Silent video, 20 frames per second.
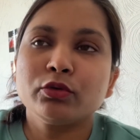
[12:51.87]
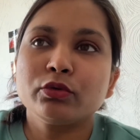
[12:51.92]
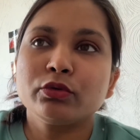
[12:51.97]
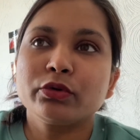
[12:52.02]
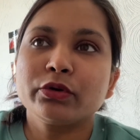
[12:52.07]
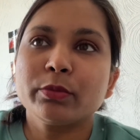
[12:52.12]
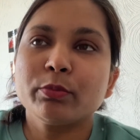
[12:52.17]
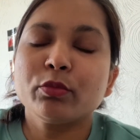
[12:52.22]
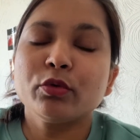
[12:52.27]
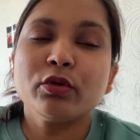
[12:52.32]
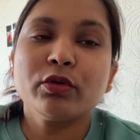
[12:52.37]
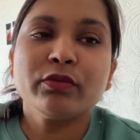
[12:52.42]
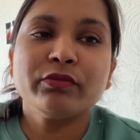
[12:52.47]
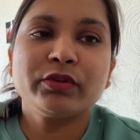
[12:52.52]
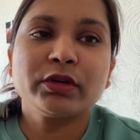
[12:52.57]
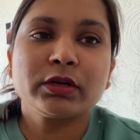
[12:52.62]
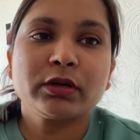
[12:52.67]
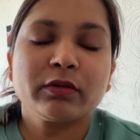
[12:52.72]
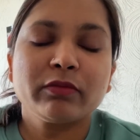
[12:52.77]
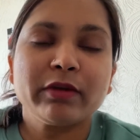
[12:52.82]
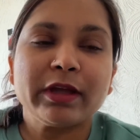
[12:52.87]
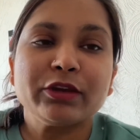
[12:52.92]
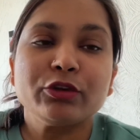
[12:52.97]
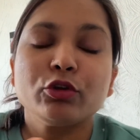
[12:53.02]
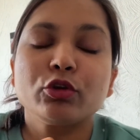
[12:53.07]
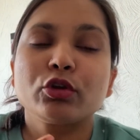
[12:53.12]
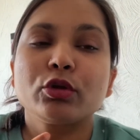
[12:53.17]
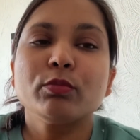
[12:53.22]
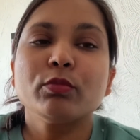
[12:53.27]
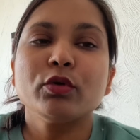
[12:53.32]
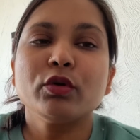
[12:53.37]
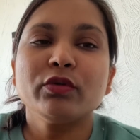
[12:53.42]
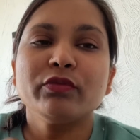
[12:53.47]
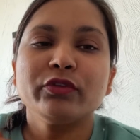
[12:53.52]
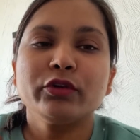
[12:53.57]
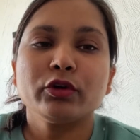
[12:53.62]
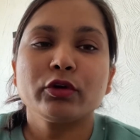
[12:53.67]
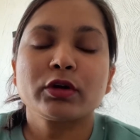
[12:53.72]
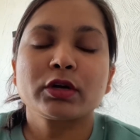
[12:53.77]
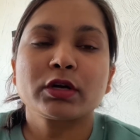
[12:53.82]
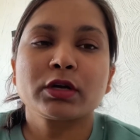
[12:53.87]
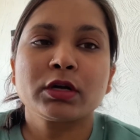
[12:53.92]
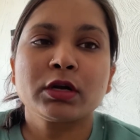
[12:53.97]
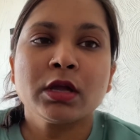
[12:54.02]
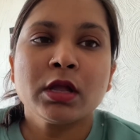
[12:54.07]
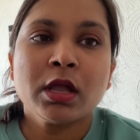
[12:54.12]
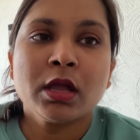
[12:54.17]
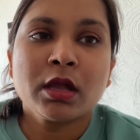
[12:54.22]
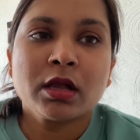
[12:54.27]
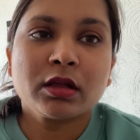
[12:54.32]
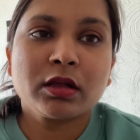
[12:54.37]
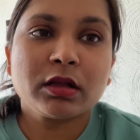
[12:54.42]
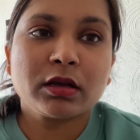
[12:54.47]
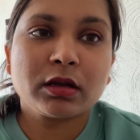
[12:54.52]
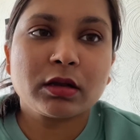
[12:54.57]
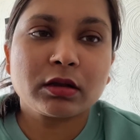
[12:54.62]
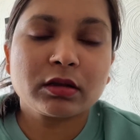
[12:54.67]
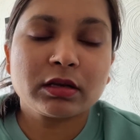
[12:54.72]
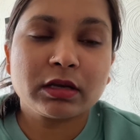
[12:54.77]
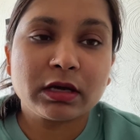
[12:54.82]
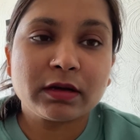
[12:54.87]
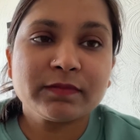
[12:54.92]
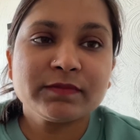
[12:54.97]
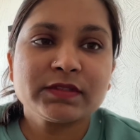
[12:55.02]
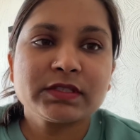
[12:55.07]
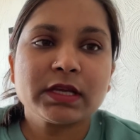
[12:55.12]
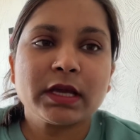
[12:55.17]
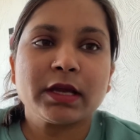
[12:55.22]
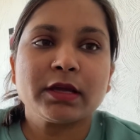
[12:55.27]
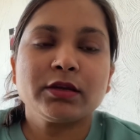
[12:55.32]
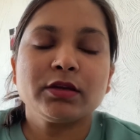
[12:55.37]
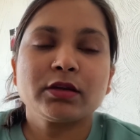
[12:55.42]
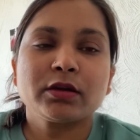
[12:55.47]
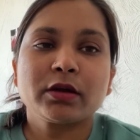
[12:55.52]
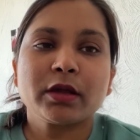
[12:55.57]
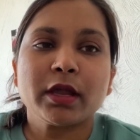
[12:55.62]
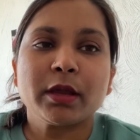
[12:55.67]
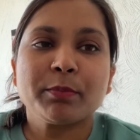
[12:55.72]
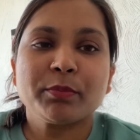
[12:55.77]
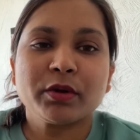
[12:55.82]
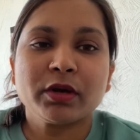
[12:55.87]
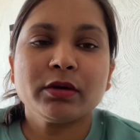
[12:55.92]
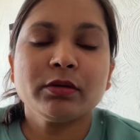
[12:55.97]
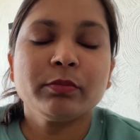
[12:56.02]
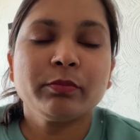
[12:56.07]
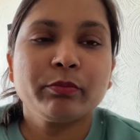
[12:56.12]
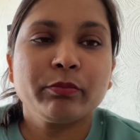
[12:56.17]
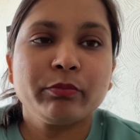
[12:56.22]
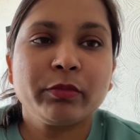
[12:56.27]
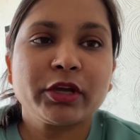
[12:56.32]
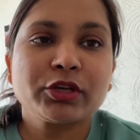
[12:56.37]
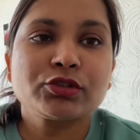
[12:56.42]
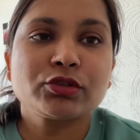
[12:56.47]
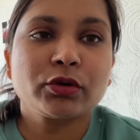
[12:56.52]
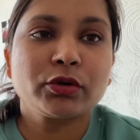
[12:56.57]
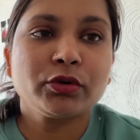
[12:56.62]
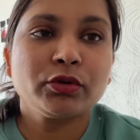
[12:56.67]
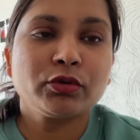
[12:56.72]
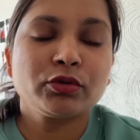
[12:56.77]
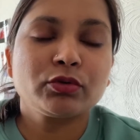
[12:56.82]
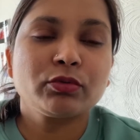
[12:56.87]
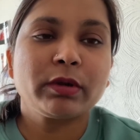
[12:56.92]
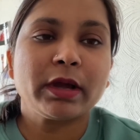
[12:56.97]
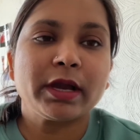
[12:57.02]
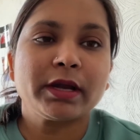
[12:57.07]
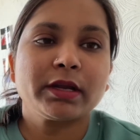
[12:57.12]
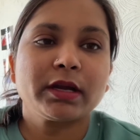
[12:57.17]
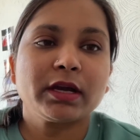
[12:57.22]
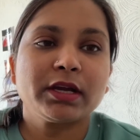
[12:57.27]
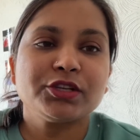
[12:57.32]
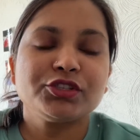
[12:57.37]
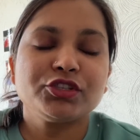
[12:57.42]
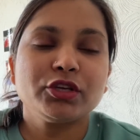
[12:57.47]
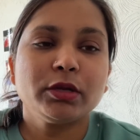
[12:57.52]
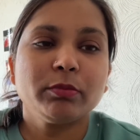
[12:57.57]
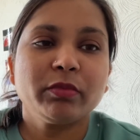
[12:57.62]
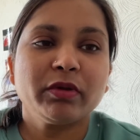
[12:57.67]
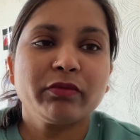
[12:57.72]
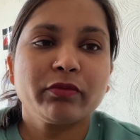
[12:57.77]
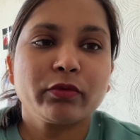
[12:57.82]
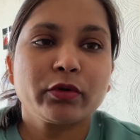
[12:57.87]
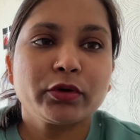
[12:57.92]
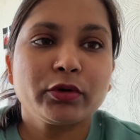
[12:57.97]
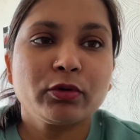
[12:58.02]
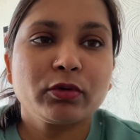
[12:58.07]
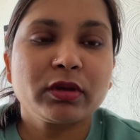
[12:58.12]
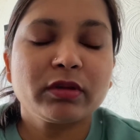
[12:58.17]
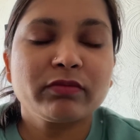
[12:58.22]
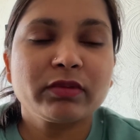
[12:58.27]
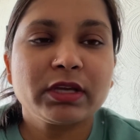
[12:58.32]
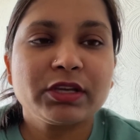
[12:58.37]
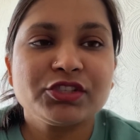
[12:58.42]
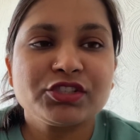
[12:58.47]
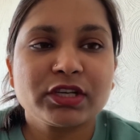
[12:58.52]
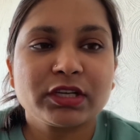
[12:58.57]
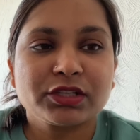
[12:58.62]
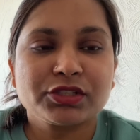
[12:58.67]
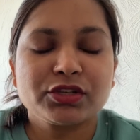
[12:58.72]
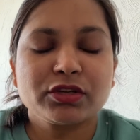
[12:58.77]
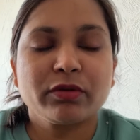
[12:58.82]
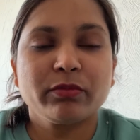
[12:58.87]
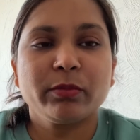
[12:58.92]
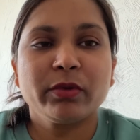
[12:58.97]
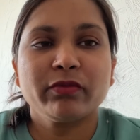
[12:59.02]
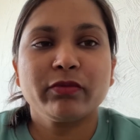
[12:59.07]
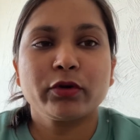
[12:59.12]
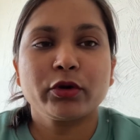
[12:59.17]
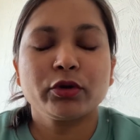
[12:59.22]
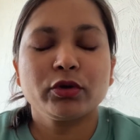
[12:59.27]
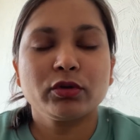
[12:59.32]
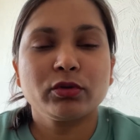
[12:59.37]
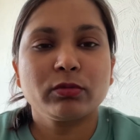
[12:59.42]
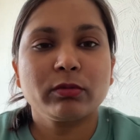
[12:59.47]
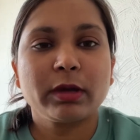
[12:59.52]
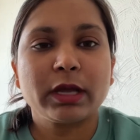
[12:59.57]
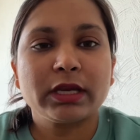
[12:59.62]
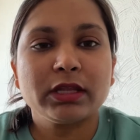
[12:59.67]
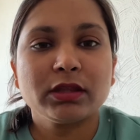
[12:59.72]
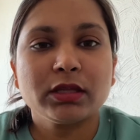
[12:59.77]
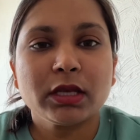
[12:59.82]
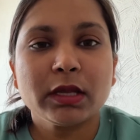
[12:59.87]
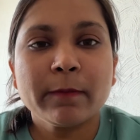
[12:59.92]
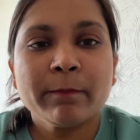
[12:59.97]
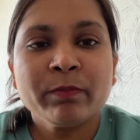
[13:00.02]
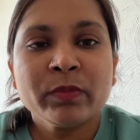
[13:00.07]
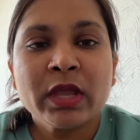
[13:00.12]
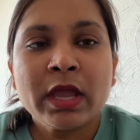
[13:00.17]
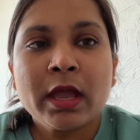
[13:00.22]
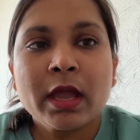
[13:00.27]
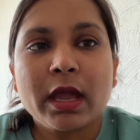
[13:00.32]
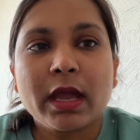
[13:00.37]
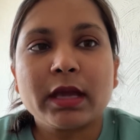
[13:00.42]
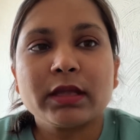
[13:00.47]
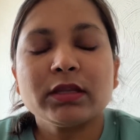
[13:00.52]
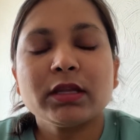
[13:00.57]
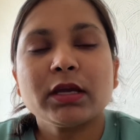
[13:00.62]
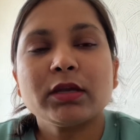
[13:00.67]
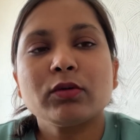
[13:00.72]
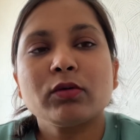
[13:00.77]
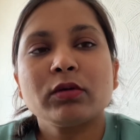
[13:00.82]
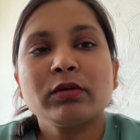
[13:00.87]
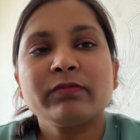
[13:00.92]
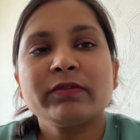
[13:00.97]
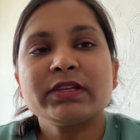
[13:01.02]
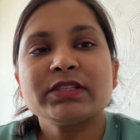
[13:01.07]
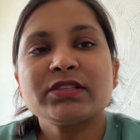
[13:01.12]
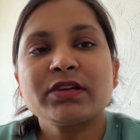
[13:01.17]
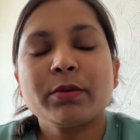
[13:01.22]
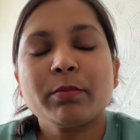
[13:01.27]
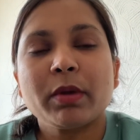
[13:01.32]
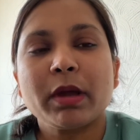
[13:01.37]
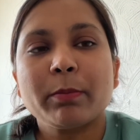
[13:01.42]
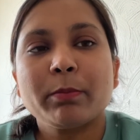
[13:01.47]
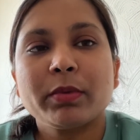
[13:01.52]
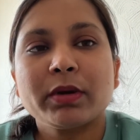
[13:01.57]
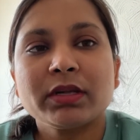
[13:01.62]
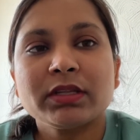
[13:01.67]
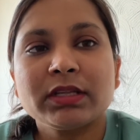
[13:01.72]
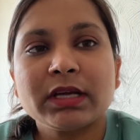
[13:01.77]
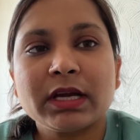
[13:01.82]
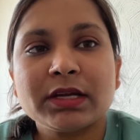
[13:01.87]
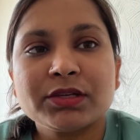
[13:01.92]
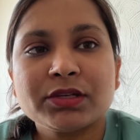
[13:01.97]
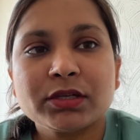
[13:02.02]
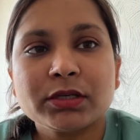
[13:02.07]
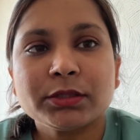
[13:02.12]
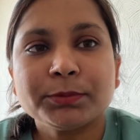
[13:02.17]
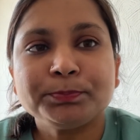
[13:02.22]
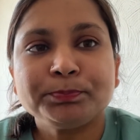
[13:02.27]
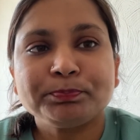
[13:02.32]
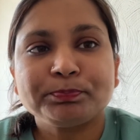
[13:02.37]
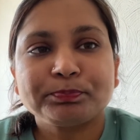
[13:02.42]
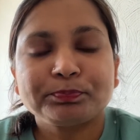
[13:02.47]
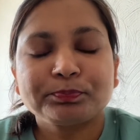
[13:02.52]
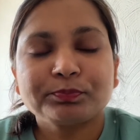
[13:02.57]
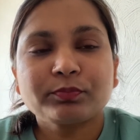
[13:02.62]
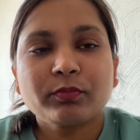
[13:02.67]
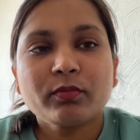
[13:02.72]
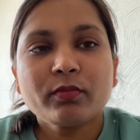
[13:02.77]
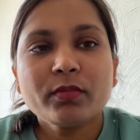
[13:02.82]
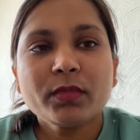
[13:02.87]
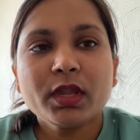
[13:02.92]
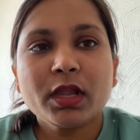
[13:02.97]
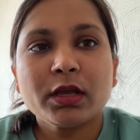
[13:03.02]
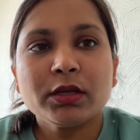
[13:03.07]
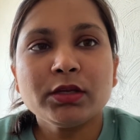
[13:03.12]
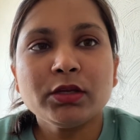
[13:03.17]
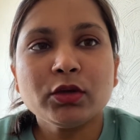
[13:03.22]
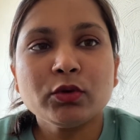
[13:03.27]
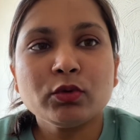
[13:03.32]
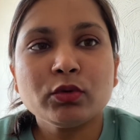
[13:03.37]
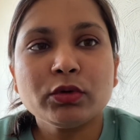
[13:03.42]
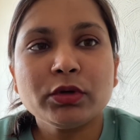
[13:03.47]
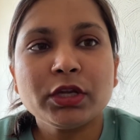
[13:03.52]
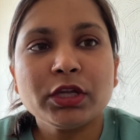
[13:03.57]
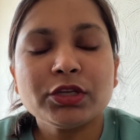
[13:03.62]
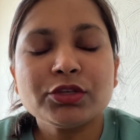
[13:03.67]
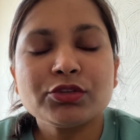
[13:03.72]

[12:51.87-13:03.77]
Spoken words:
remove your gloves and apron. Make sure you do hand hygiene before you give the injection, before you do anything. And then always remember that you need